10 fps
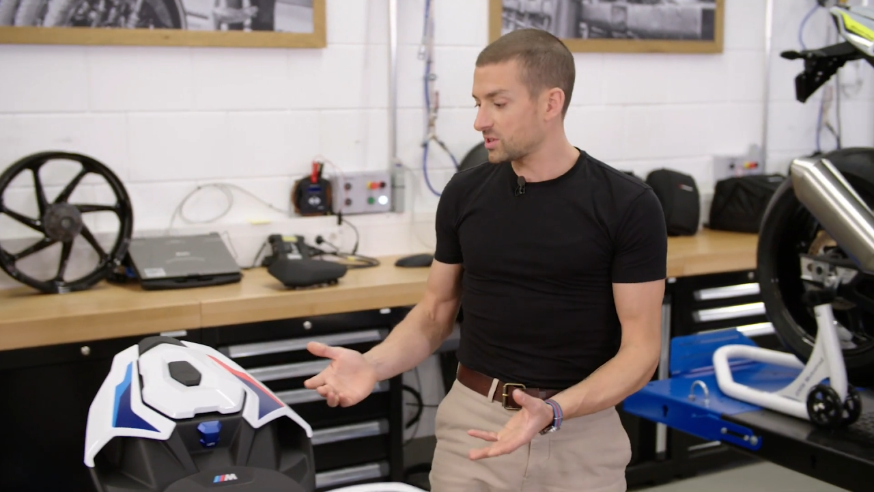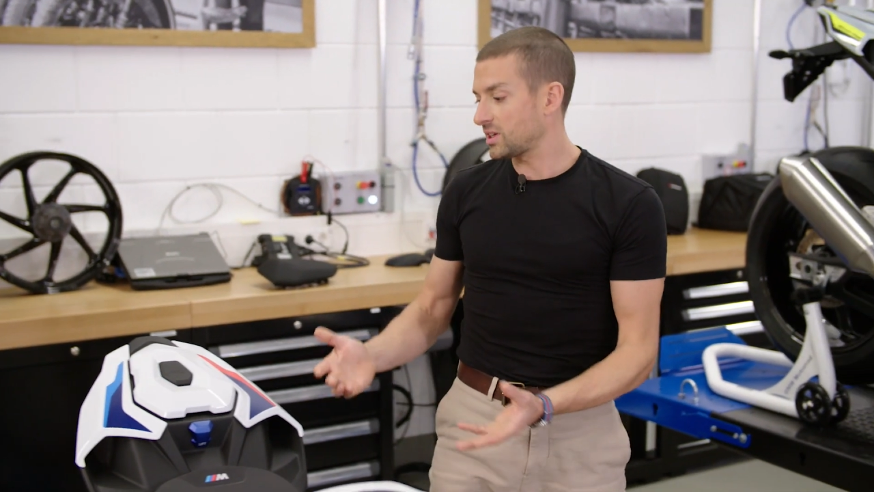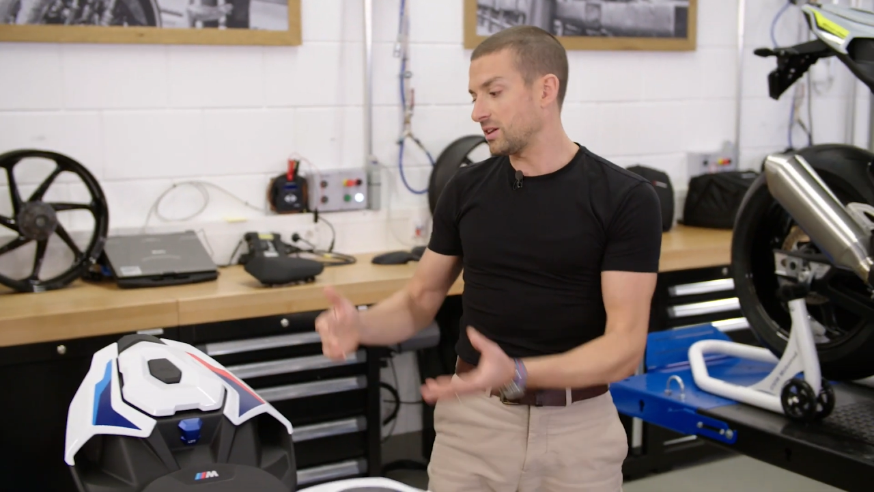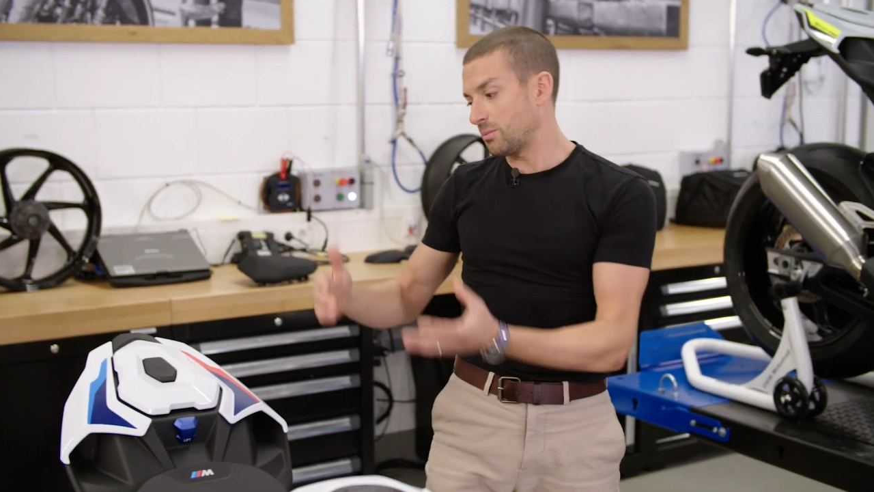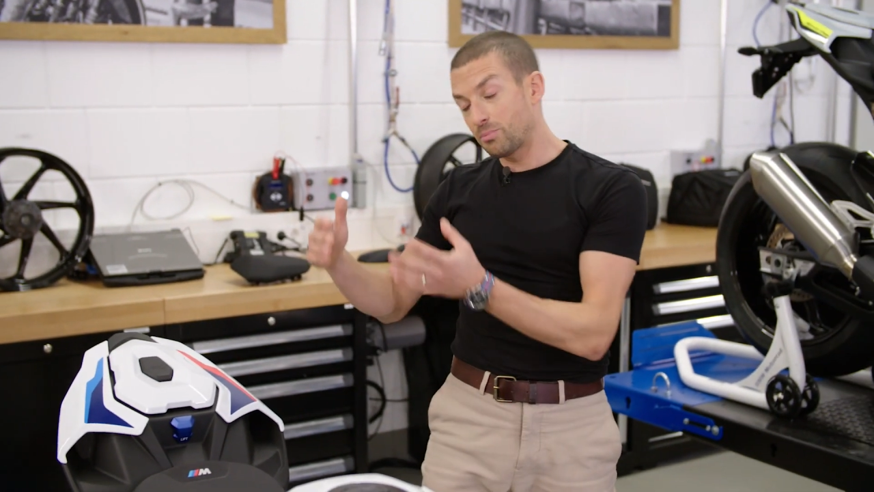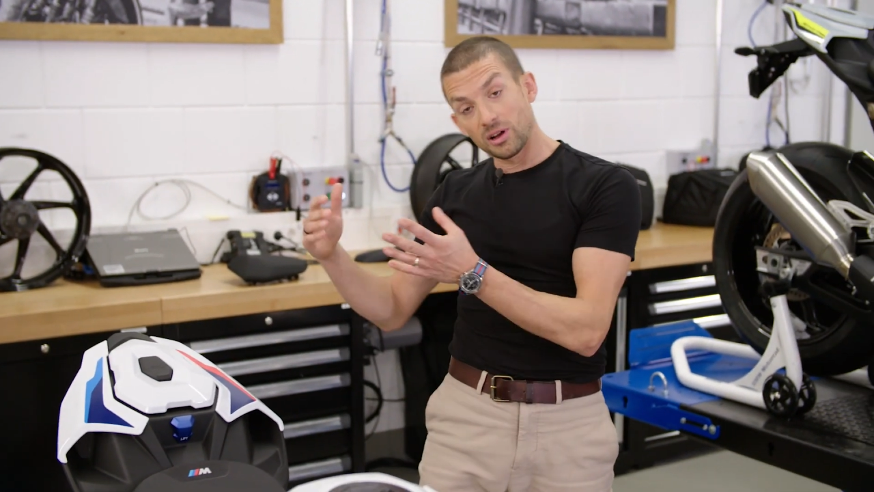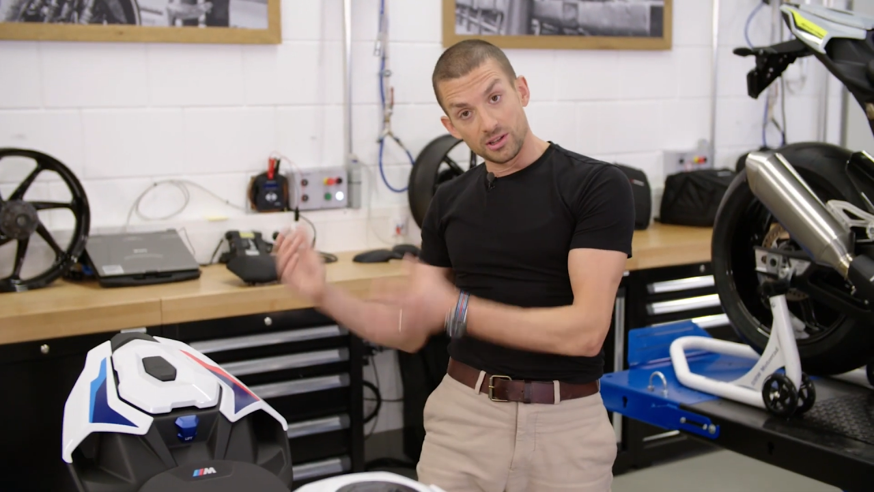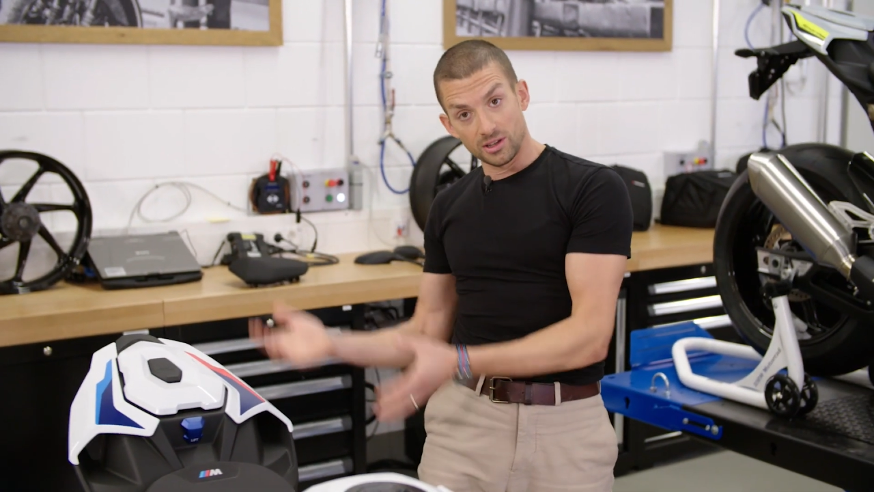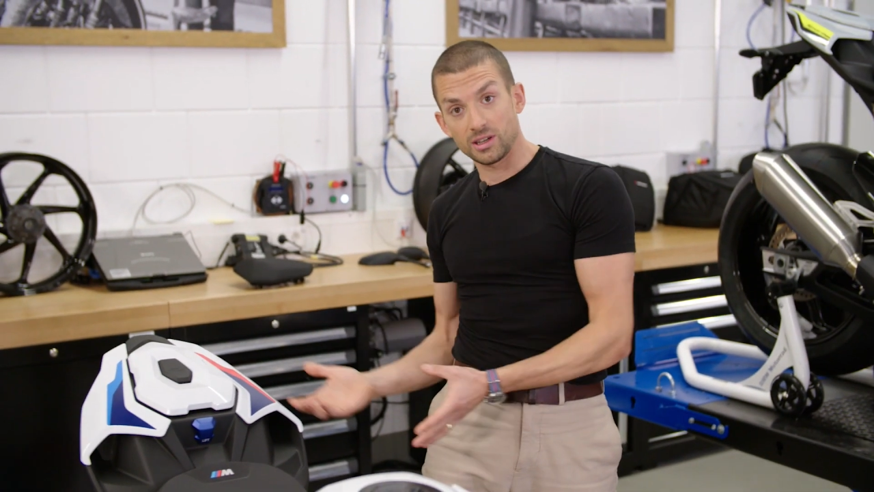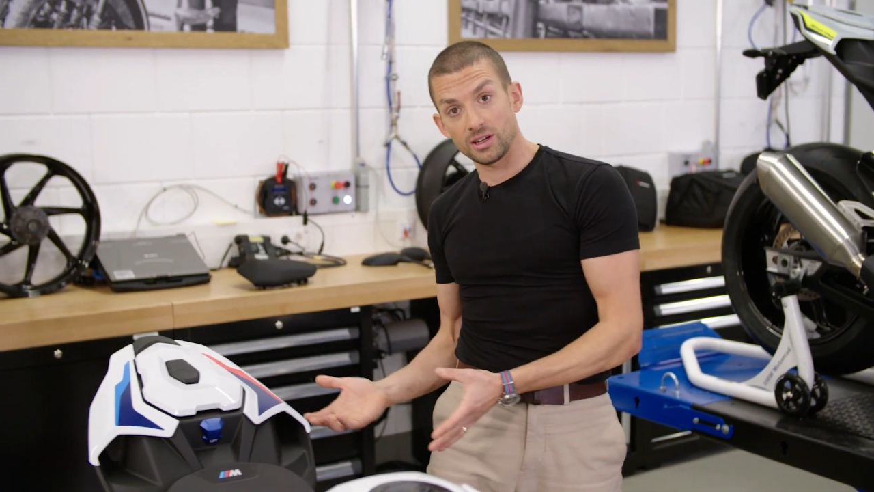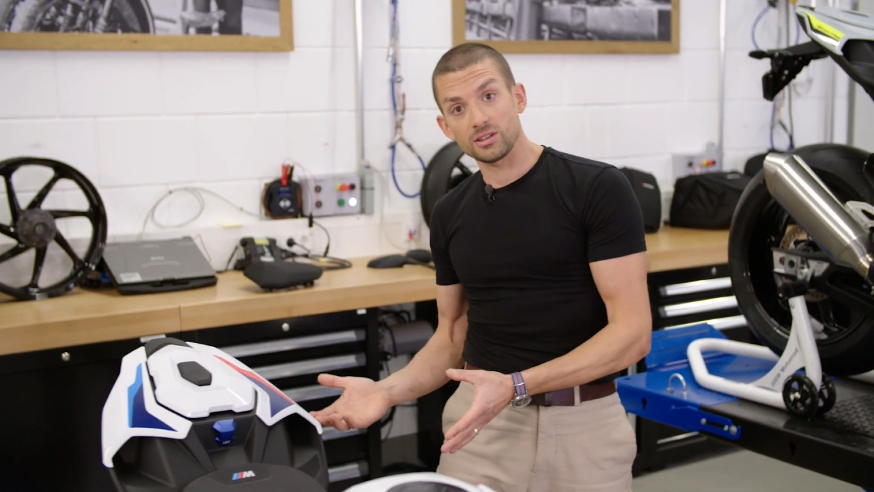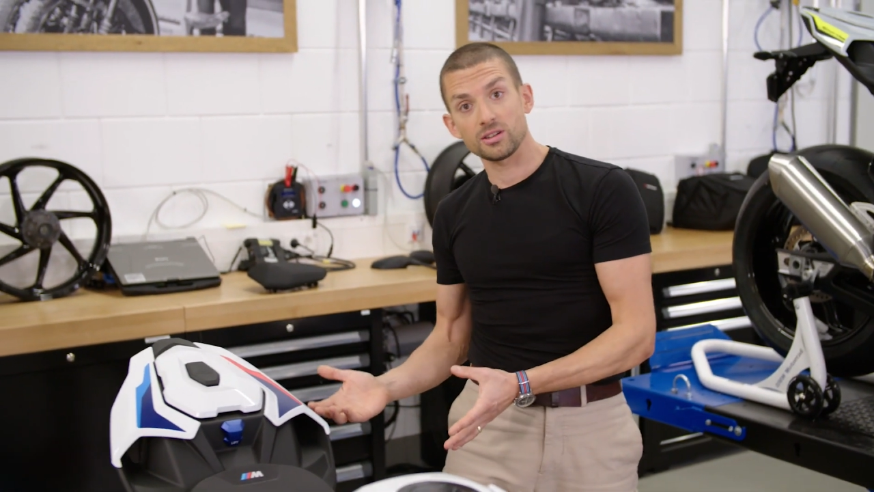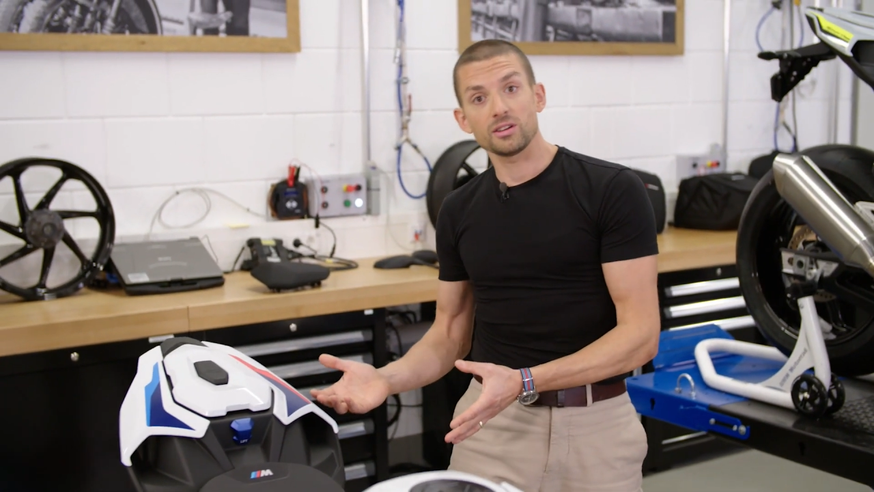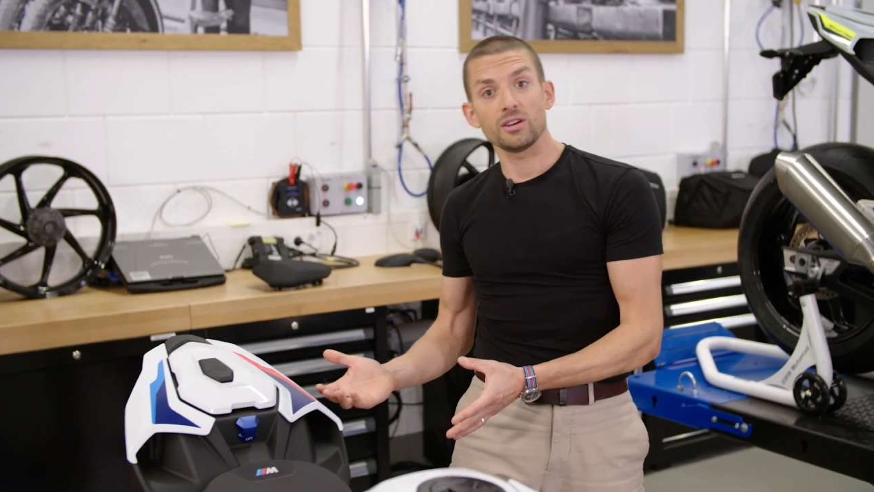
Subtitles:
get a pillion kit